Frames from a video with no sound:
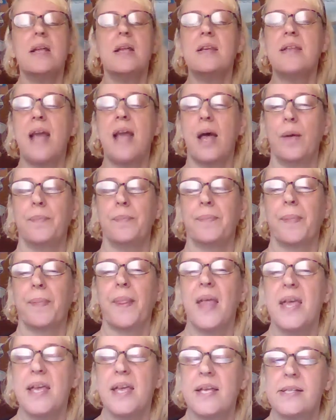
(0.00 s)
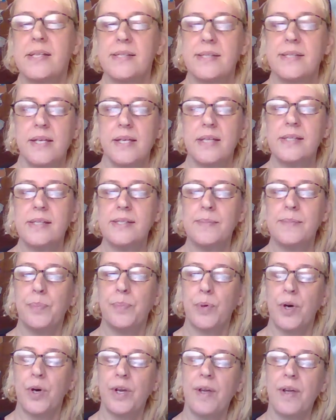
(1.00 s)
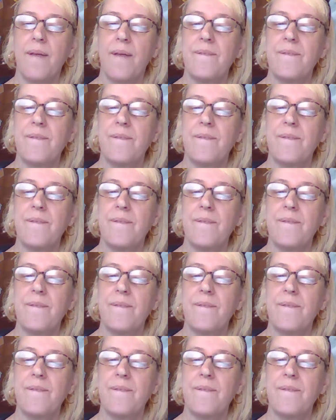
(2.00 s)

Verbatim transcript: Now, is this book